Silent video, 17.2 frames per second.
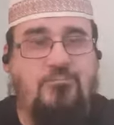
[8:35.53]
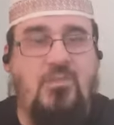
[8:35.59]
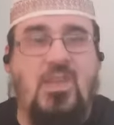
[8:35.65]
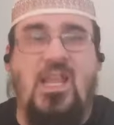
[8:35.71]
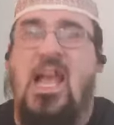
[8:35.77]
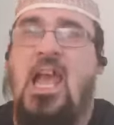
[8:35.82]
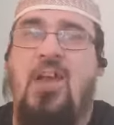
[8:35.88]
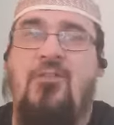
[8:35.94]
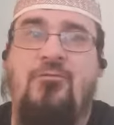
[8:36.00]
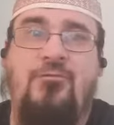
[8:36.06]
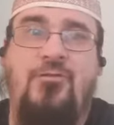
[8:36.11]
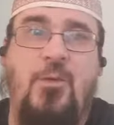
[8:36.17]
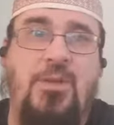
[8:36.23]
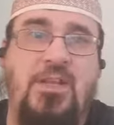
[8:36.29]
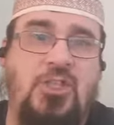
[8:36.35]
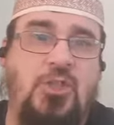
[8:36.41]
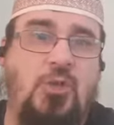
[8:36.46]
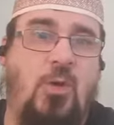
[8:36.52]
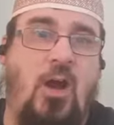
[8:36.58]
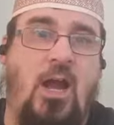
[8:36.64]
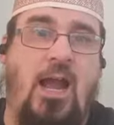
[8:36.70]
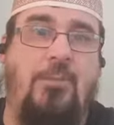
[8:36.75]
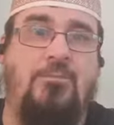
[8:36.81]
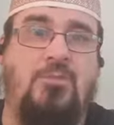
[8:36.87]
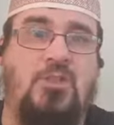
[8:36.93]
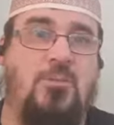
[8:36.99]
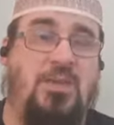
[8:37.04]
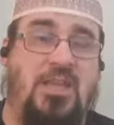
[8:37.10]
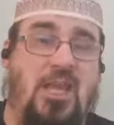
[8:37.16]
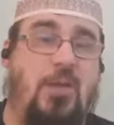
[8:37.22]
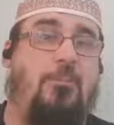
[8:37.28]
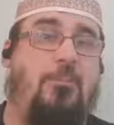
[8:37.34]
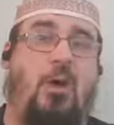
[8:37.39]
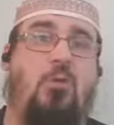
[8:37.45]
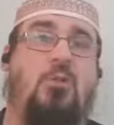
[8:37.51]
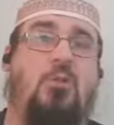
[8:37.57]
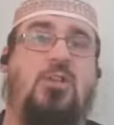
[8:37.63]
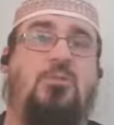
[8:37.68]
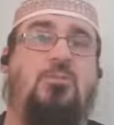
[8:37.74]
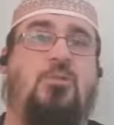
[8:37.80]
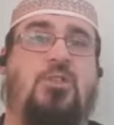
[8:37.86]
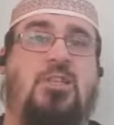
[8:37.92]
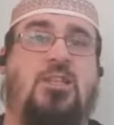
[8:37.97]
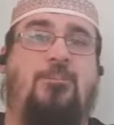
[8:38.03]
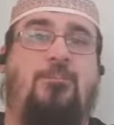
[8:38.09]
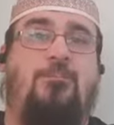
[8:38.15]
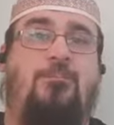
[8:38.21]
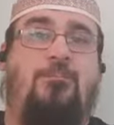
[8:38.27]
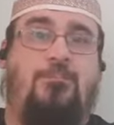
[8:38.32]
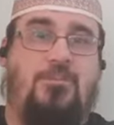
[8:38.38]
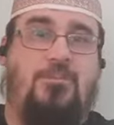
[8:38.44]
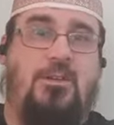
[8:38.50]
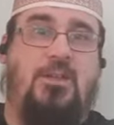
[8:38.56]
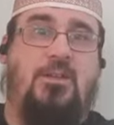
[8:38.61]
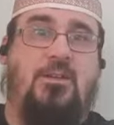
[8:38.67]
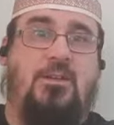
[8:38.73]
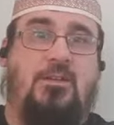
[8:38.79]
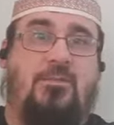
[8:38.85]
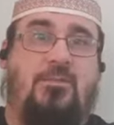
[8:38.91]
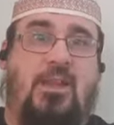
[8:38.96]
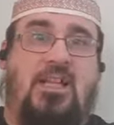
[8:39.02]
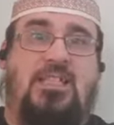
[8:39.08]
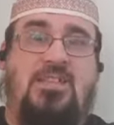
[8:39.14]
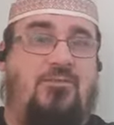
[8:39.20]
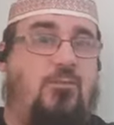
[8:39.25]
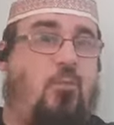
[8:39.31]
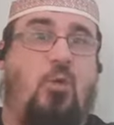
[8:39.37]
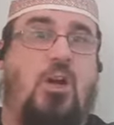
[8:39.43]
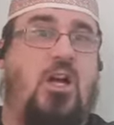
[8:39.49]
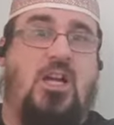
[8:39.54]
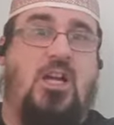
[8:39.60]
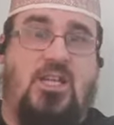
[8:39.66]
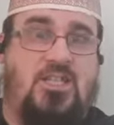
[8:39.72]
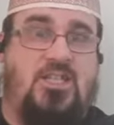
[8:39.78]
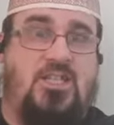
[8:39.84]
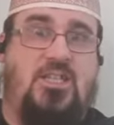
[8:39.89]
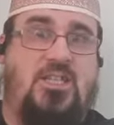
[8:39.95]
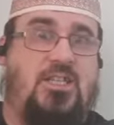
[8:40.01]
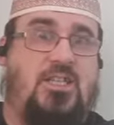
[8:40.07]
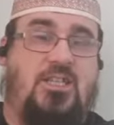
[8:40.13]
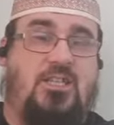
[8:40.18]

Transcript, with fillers: Heaven forbid you are happen to be a Polish Muslim. That's even worse.